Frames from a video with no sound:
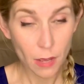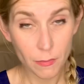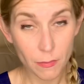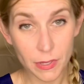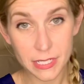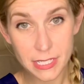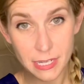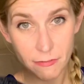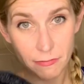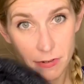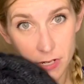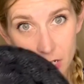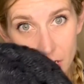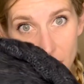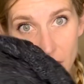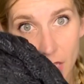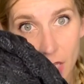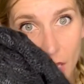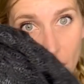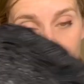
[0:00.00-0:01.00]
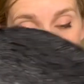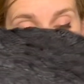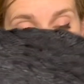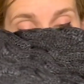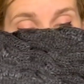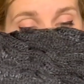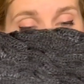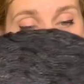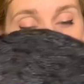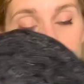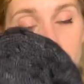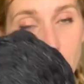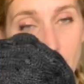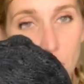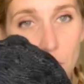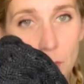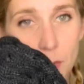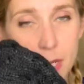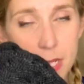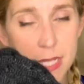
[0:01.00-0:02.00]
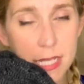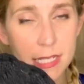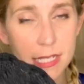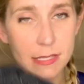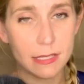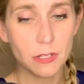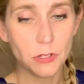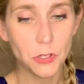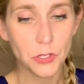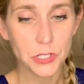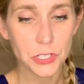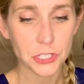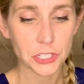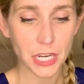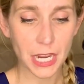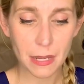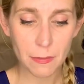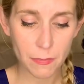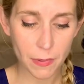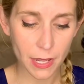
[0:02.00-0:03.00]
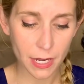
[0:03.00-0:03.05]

But definitely, if you find one of these in good shape